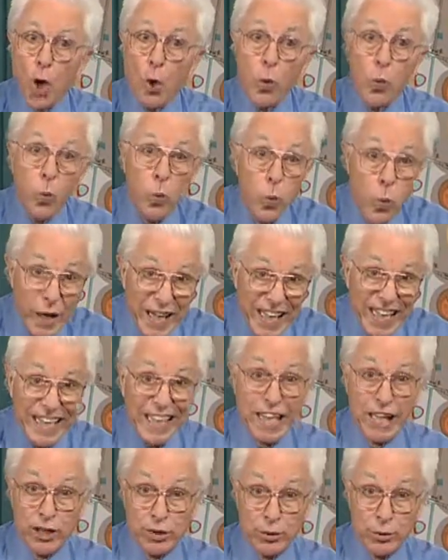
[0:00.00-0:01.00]

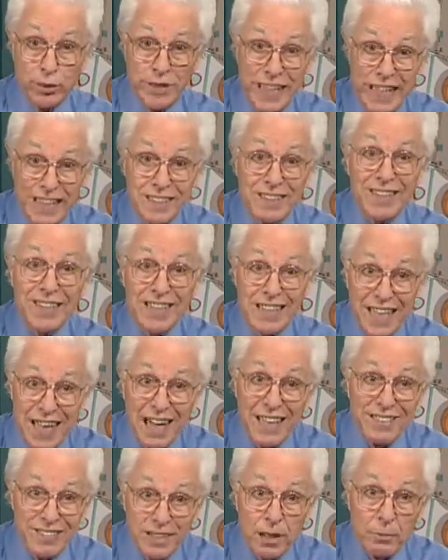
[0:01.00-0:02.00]
We created the
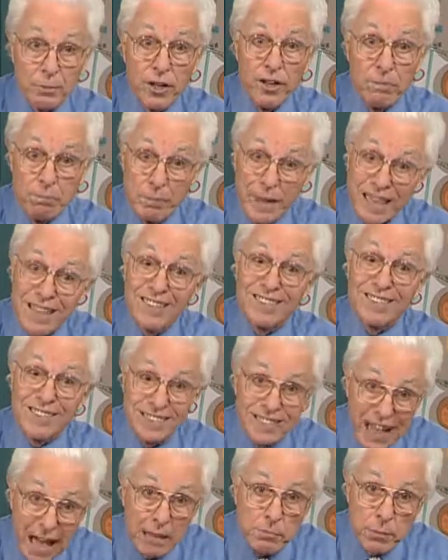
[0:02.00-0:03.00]
concept of metals
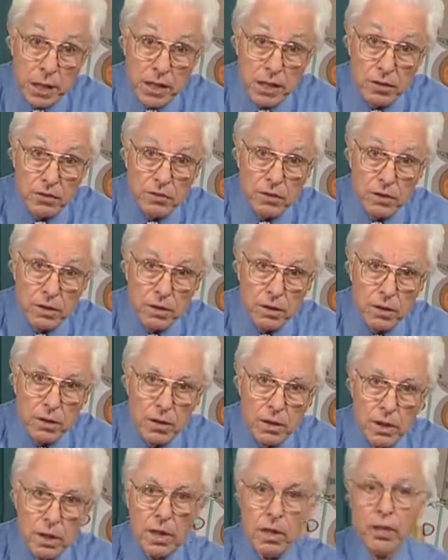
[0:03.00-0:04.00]
and nonmetals
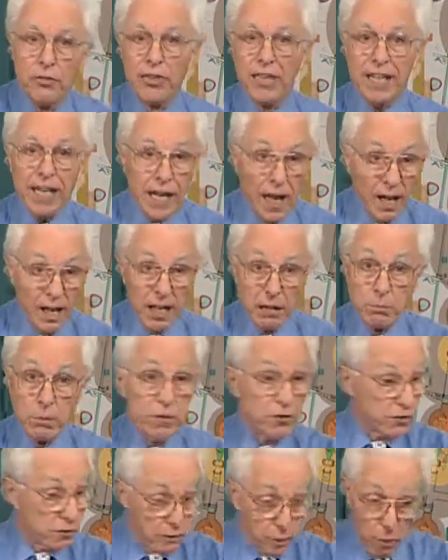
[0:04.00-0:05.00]
the
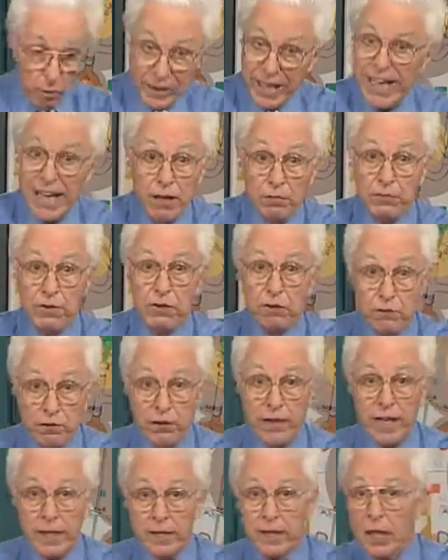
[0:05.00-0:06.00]
elements don't have to
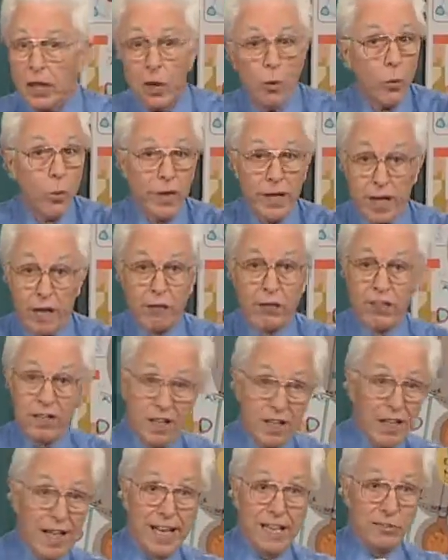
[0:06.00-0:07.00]
fit whatever
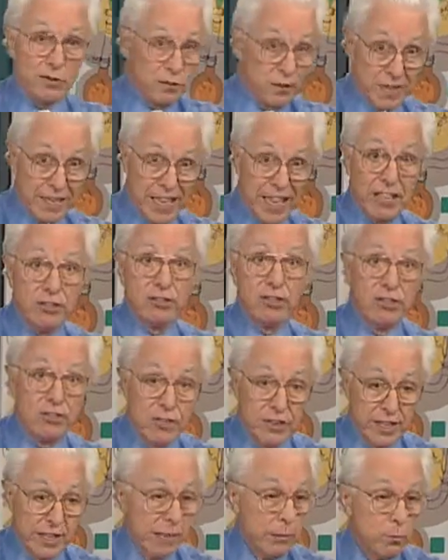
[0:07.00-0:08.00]
classification
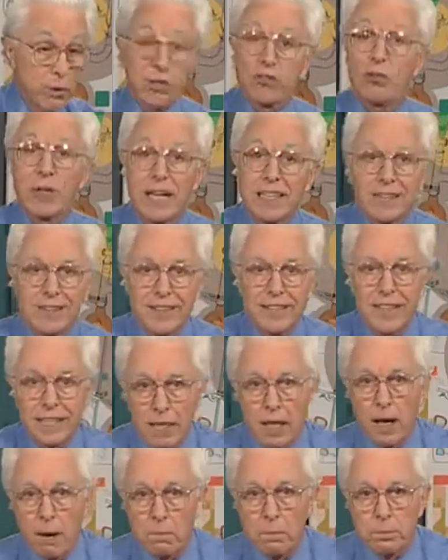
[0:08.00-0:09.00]
scheme we tried to
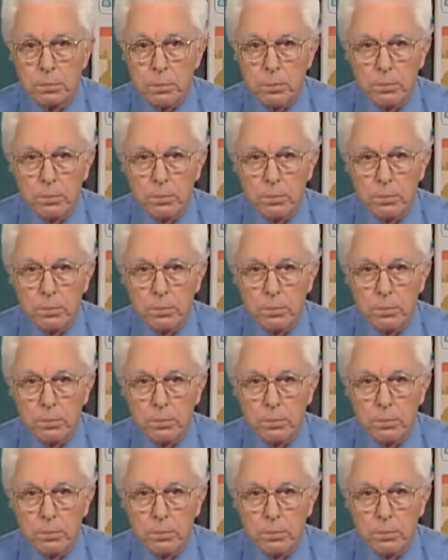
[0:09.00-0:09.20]
think up.